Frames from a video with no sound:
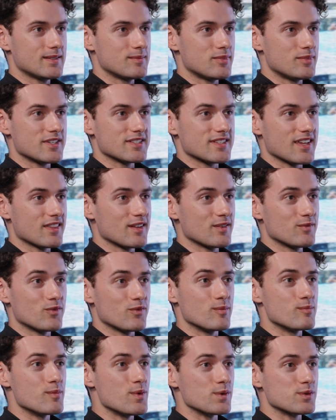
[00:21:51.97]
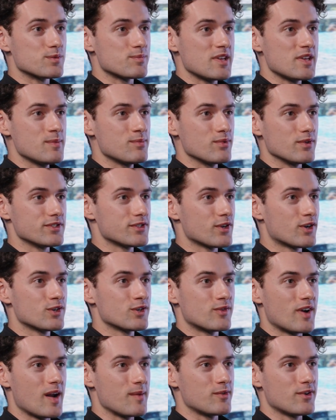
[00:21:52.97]
Because I think for most people, it's hard to
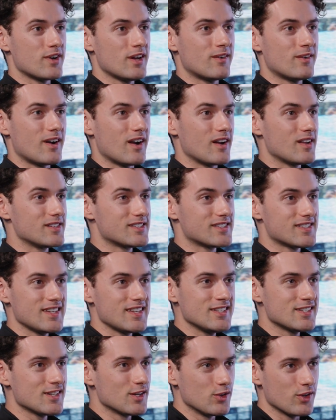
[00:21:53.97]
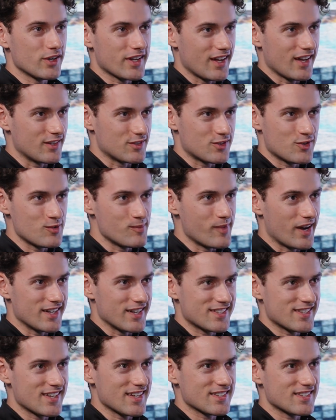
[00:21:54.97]
wrap your head around it. It's easy to look at a
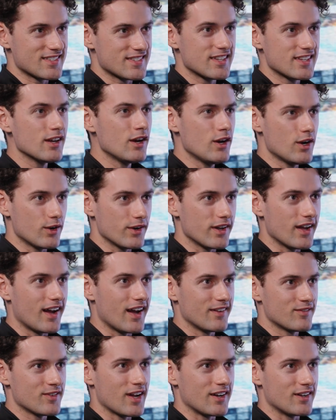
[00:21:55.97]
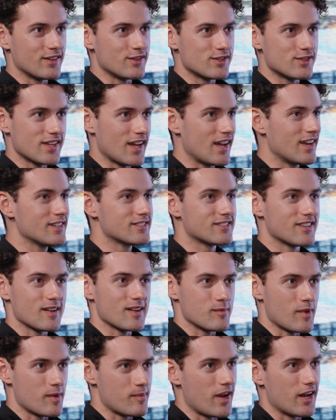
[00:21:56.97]
2x6 and say, oh, yeah, I've got an understanding. It's
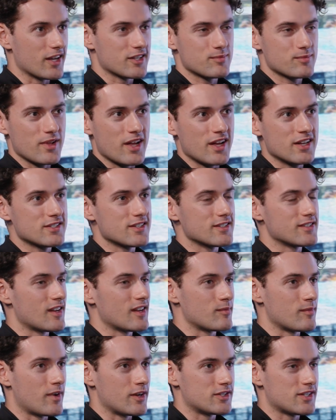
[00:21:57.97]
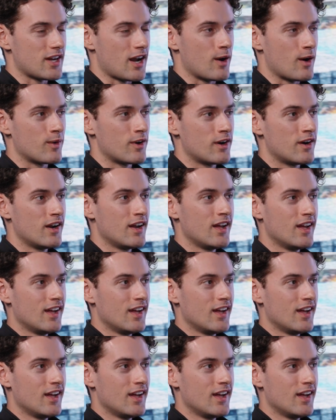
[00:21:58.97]
like my backsplash. It's like my shower.